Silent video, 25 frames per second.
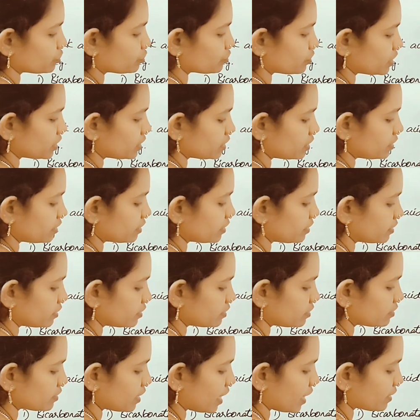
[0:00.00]
So here
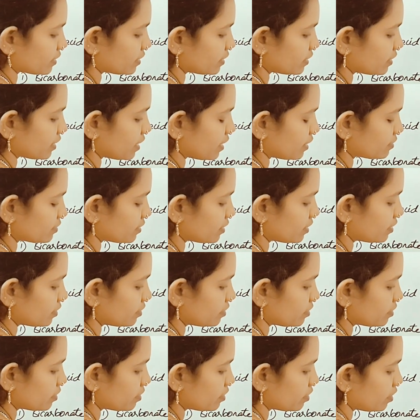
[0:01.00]
it is acting as a
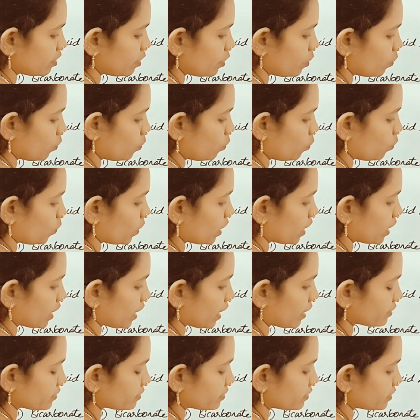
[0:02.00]
weak
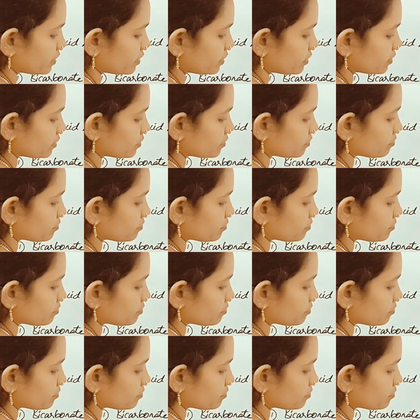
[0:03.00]
acid,